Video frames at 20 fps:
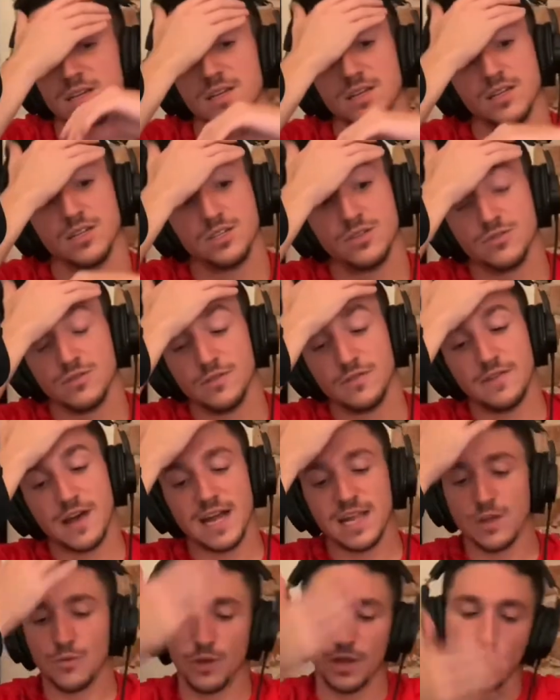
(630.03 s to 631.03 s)
Dude, the
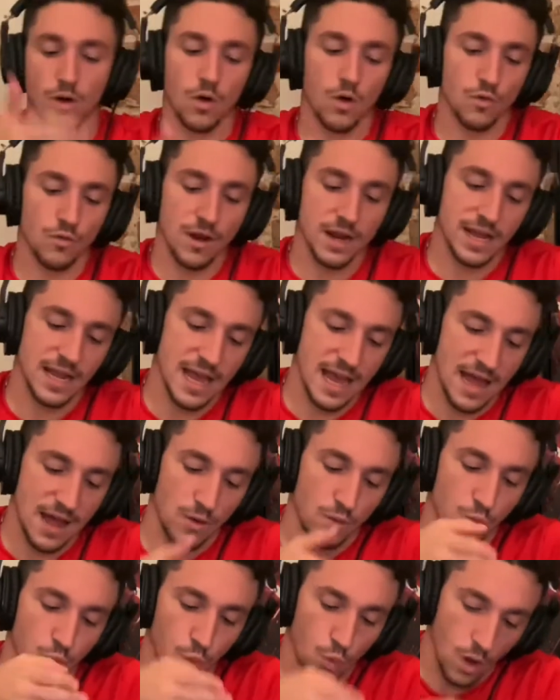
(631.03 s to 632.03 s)
fact that we already
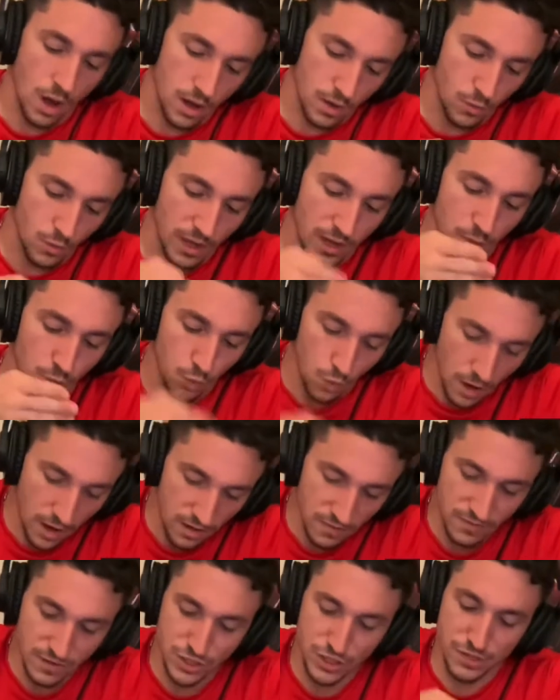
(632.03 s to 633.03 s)
had
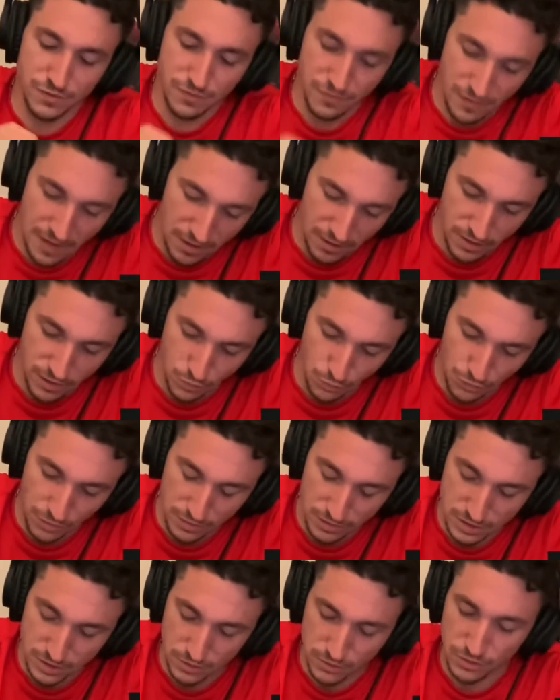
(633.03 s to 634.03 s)
WandaVision, Falcon and Winter
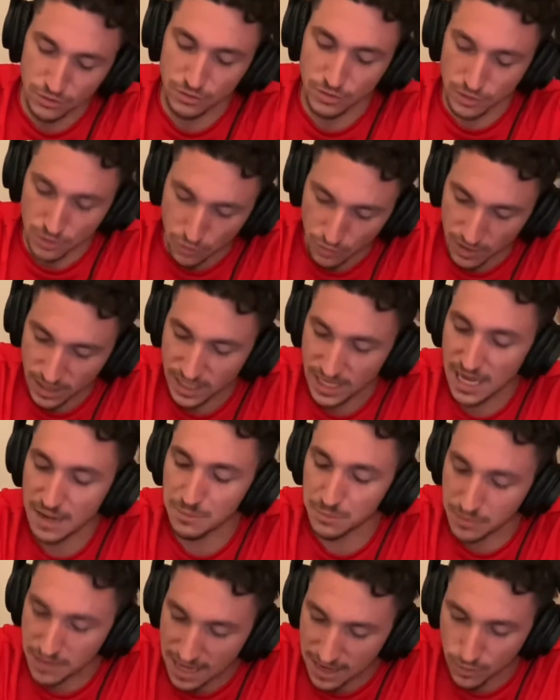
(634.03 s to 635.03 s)
Soldier, Loki, and
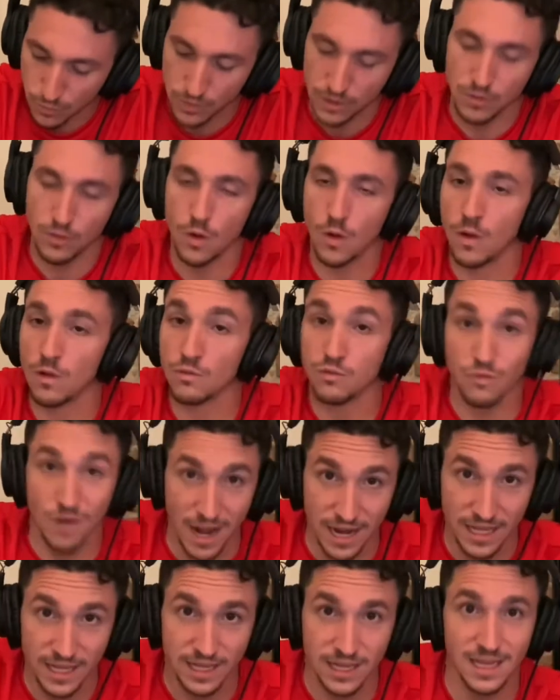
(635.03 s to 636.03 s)
Black Widow
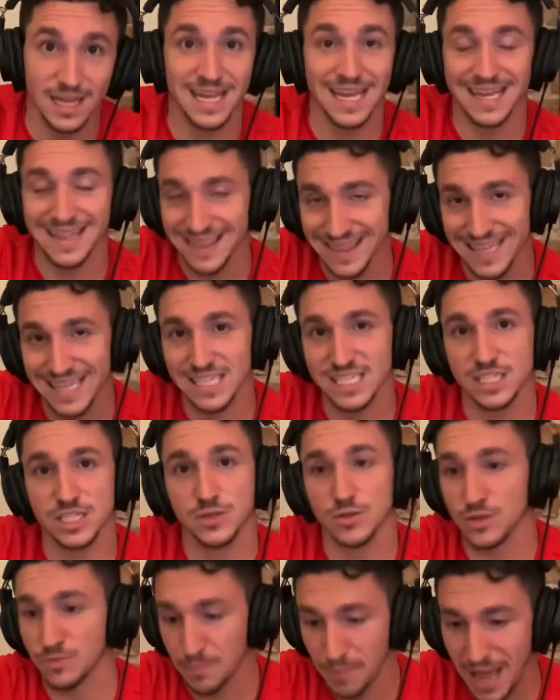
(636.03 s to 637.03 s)
already in
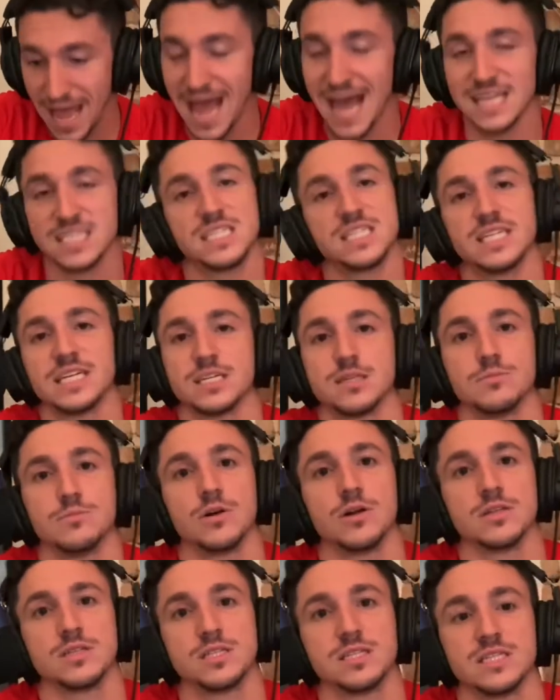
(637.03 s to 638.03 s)
this past 6
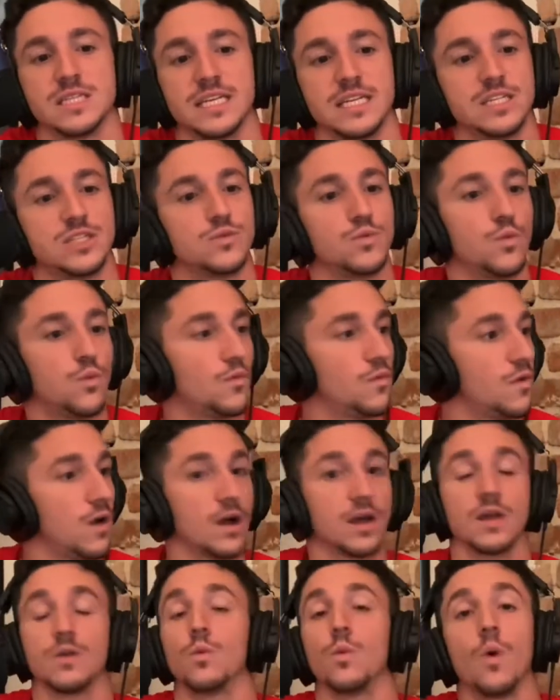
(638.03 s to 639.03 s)
months is
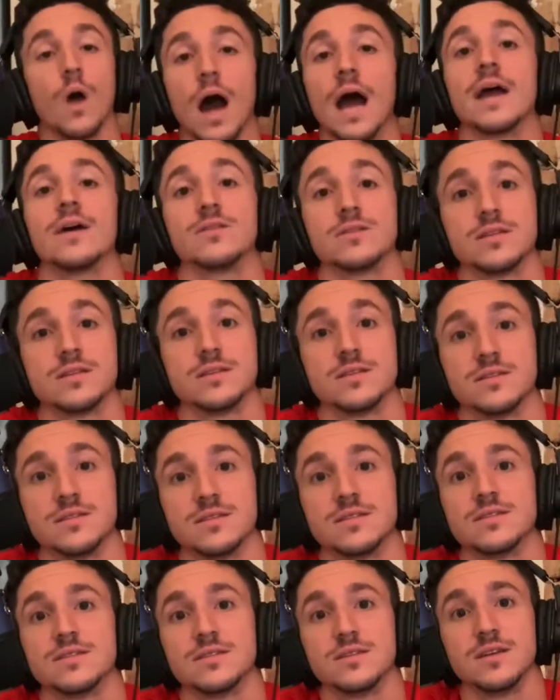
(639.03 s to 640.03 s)
fucking wild.
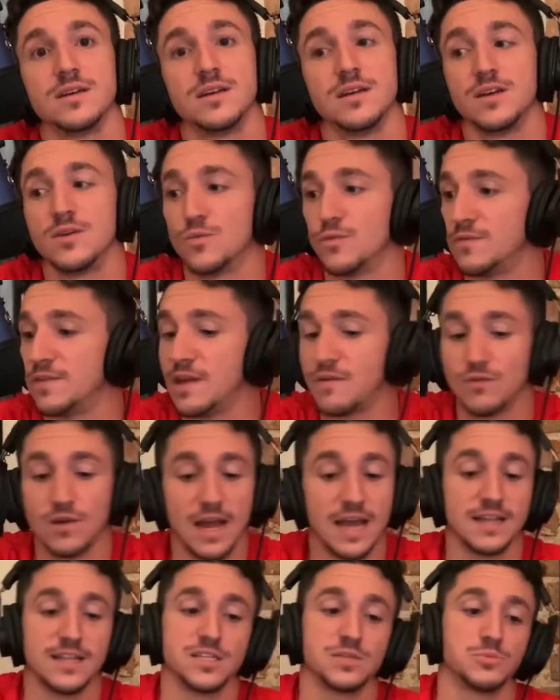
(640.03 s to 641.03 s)
Never
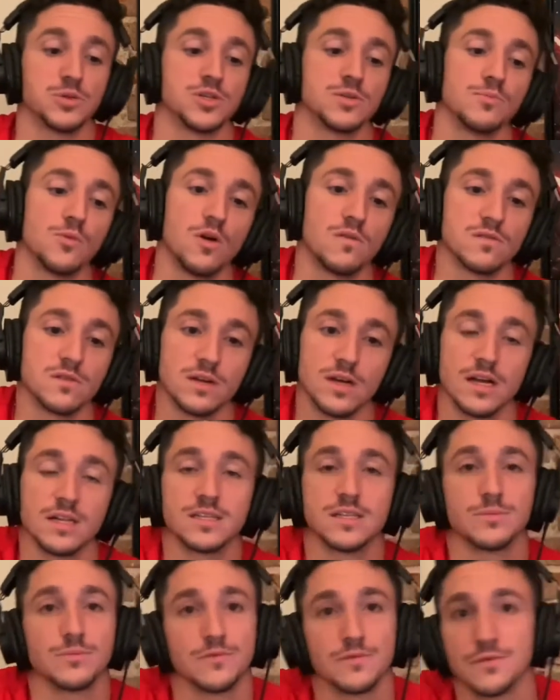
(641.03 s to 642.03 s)
had this much Marvel
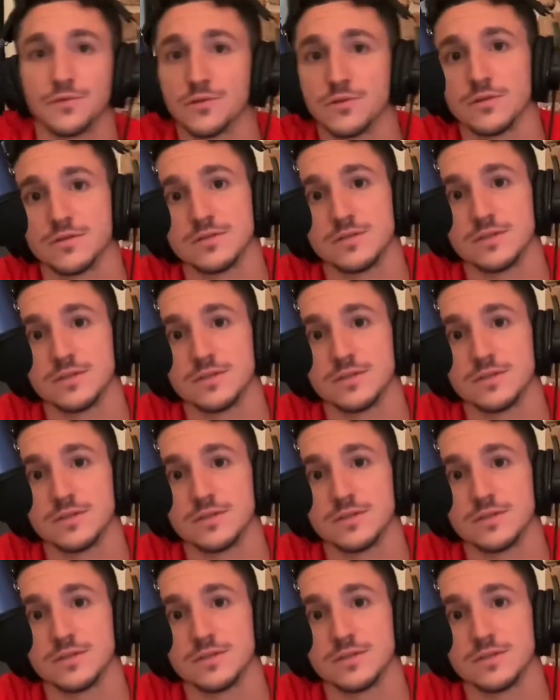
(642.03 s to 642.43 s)
content before.